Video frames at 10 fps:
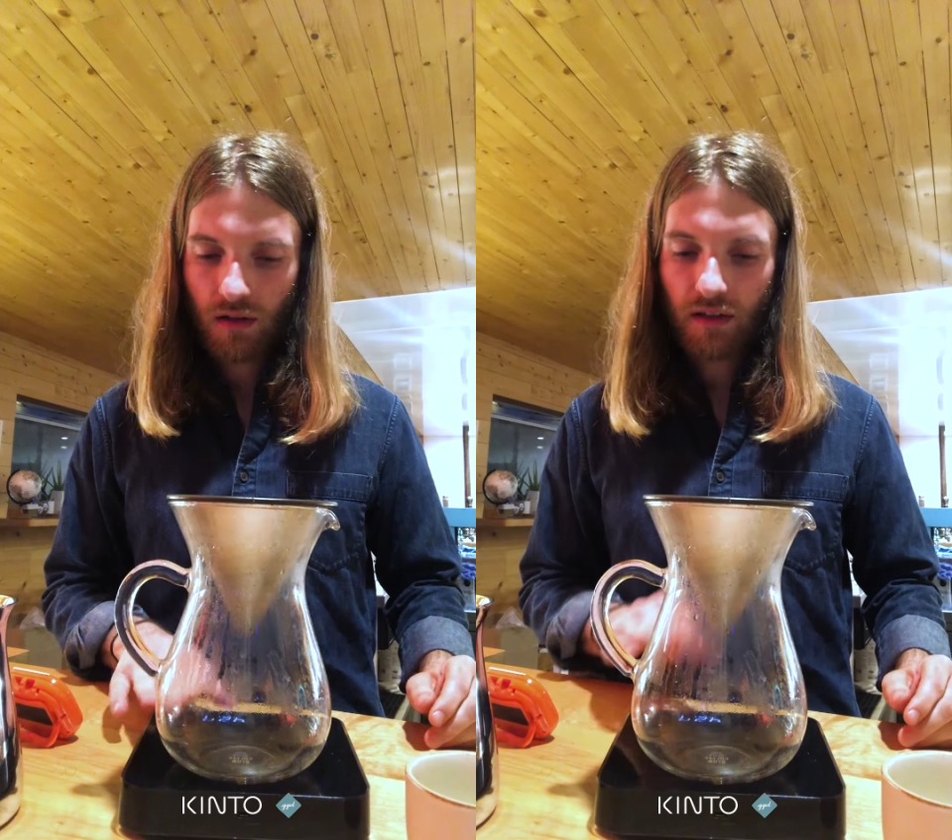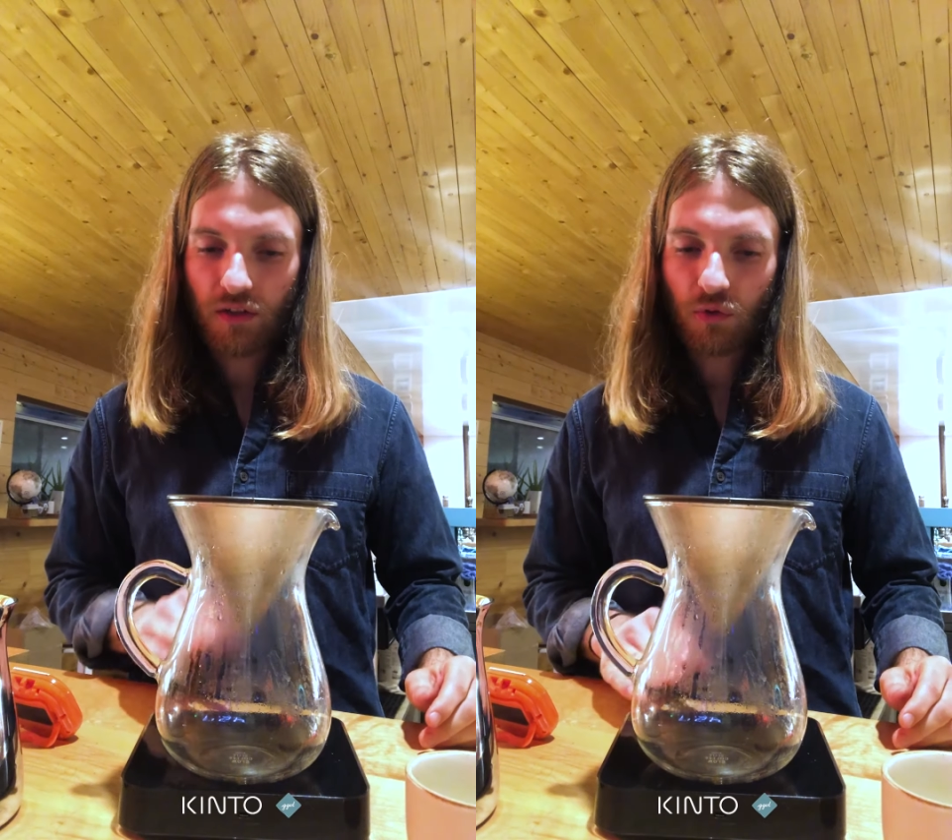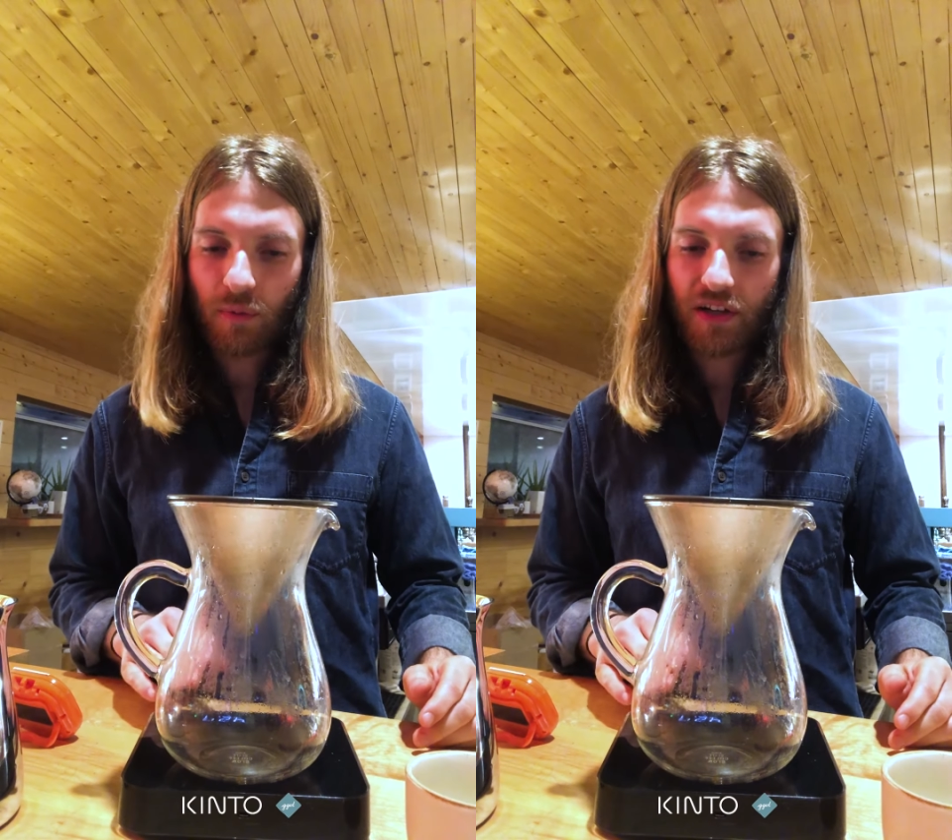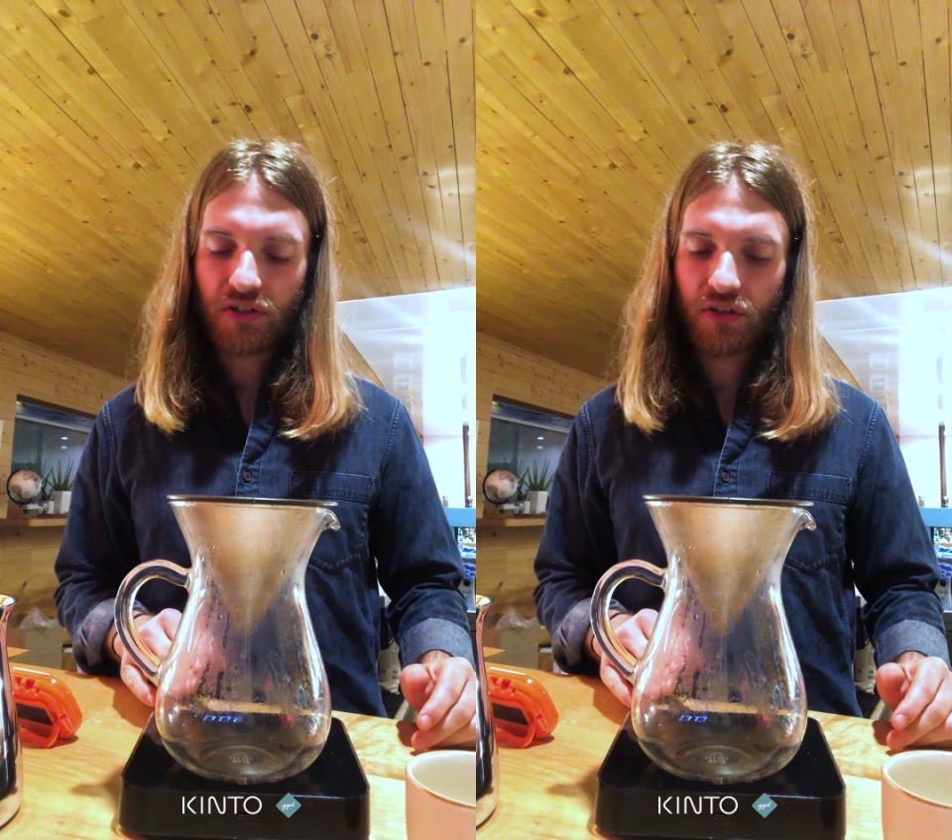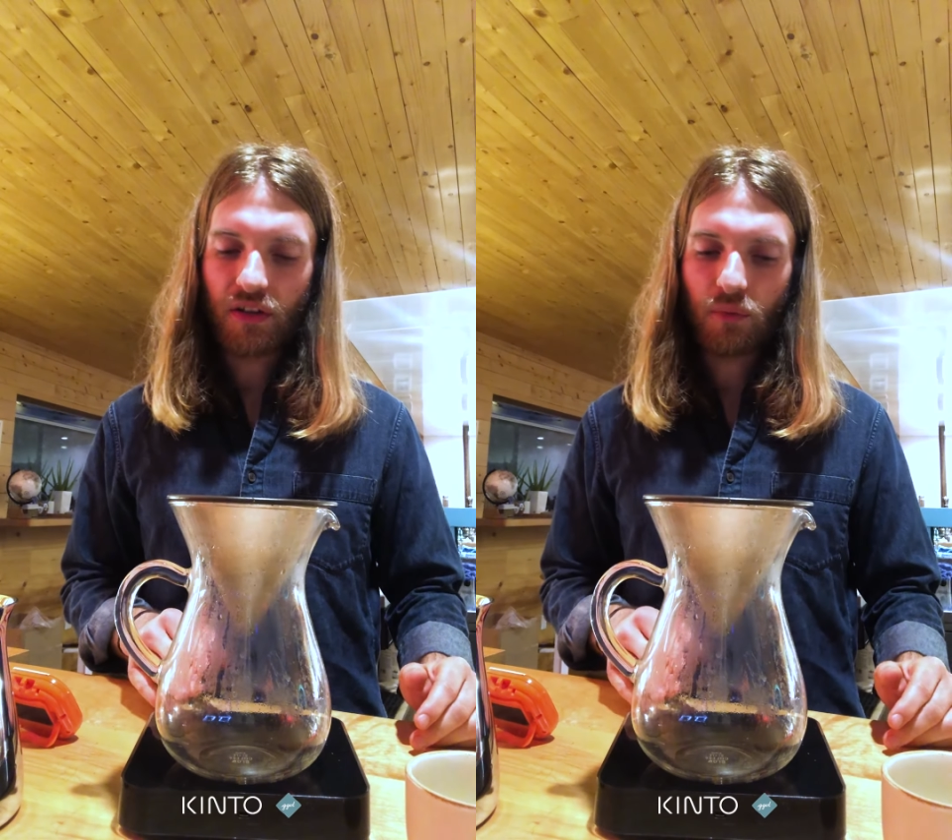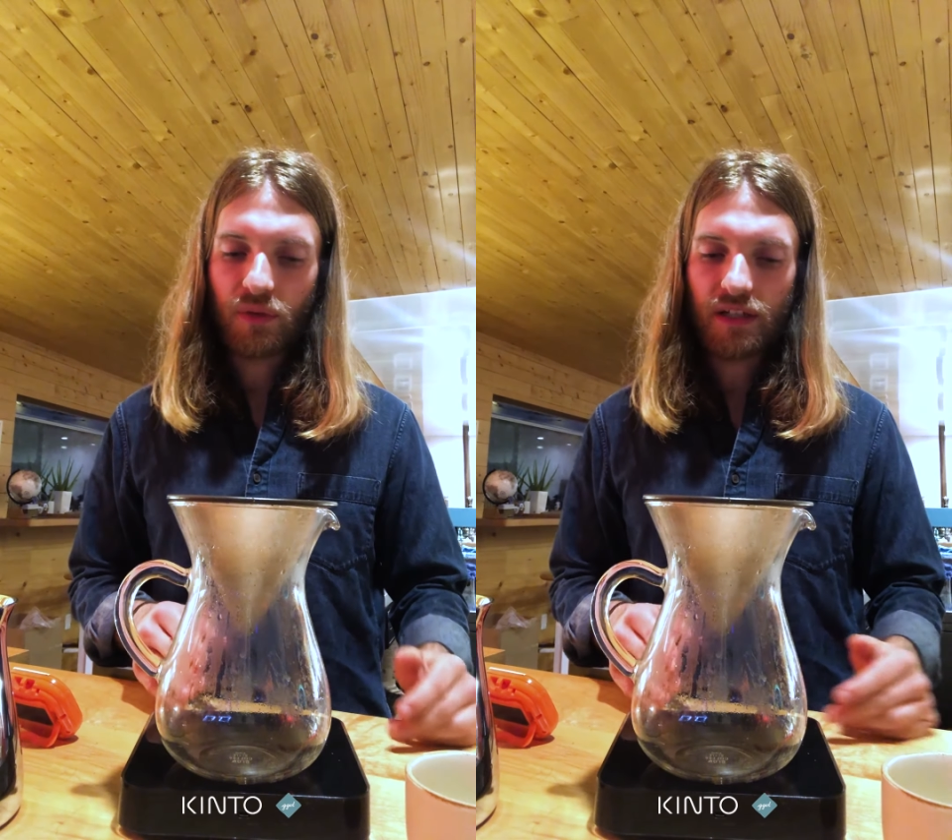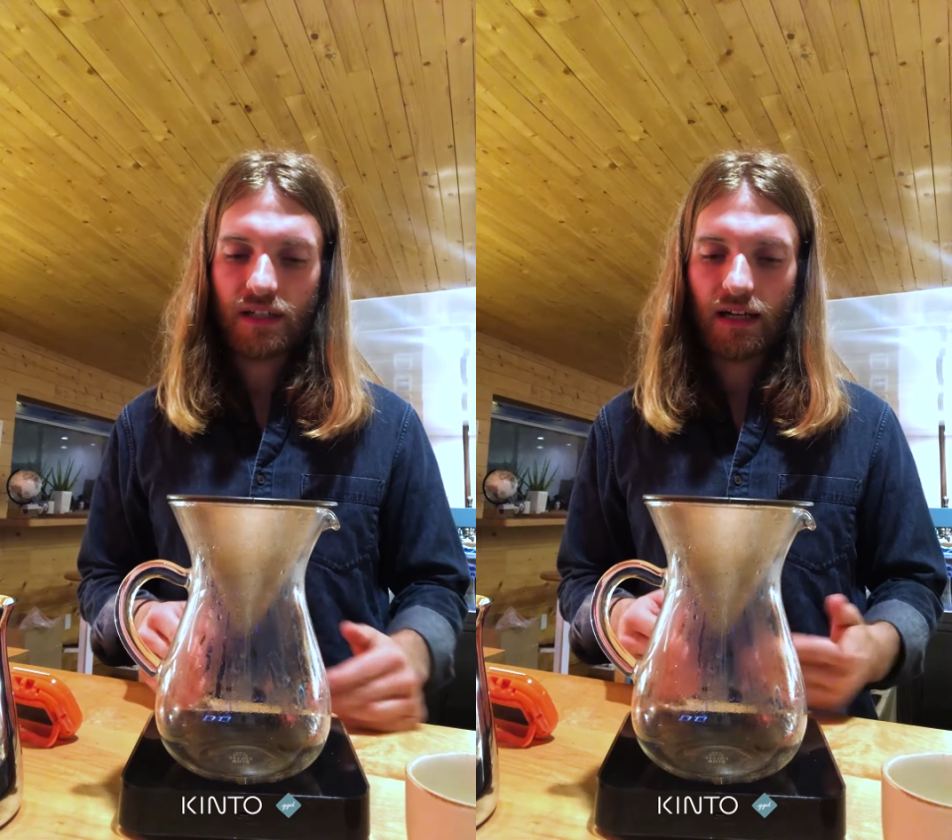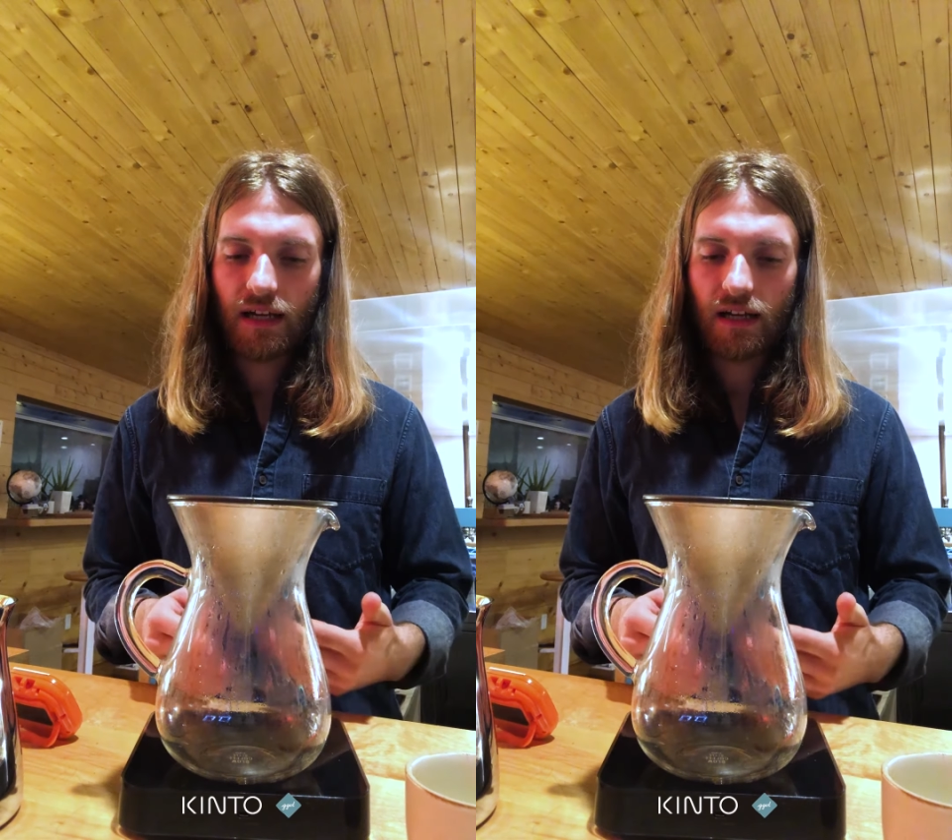This will make sure that we